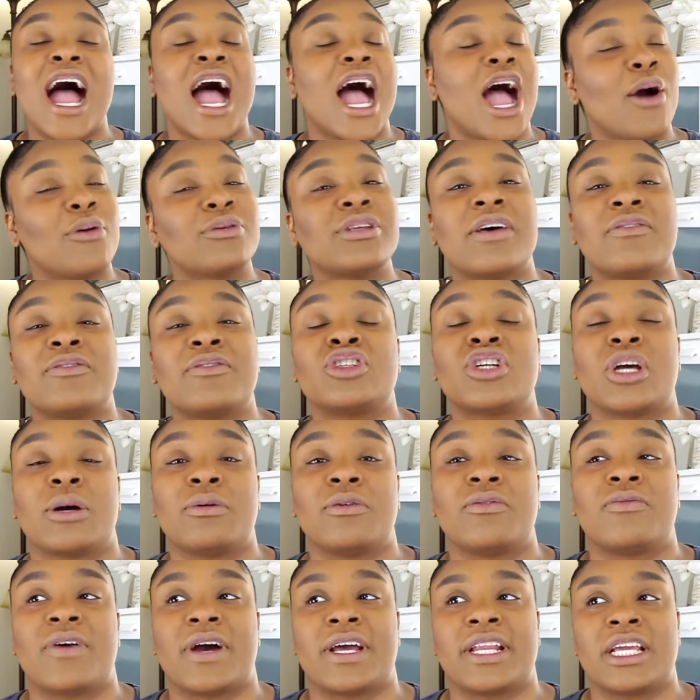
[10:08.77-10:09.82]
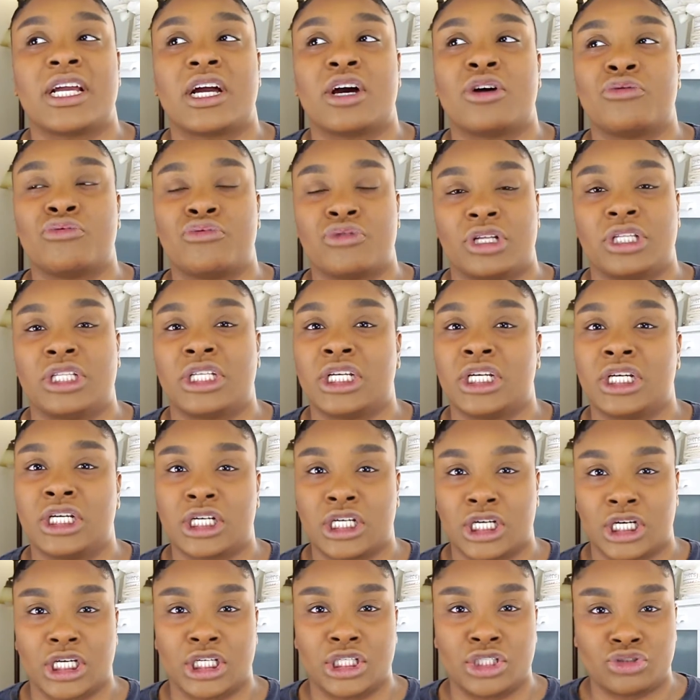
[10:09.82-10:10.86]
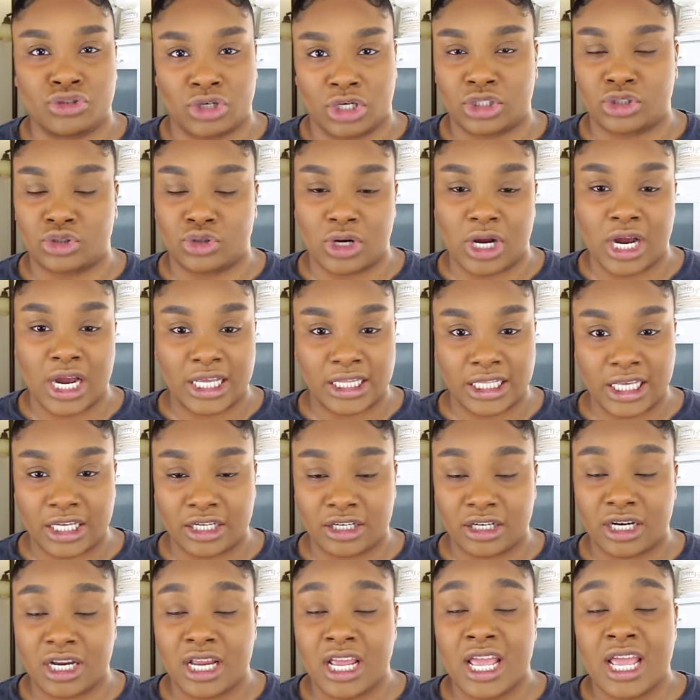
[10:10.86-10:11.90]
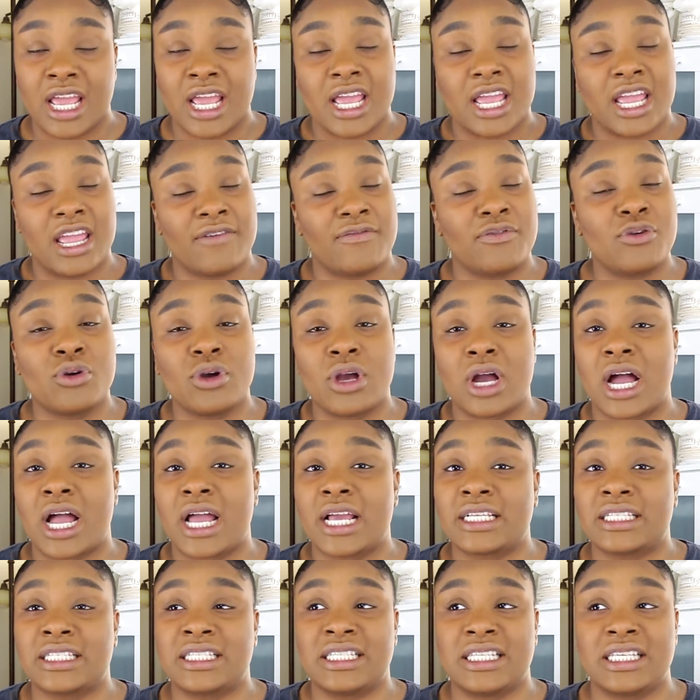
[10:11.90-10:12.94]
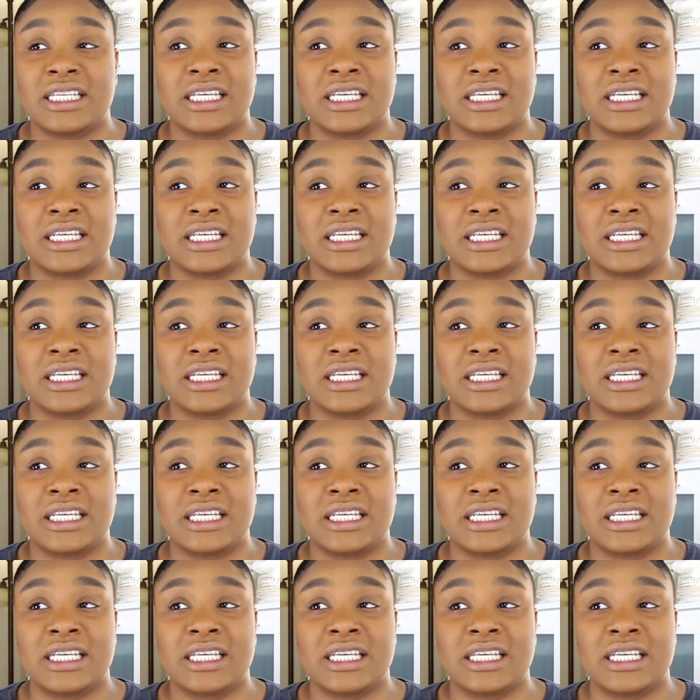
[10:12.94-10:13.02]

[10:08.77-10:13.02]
I was having trouble finding a really good drugstore eyeliner. If you guys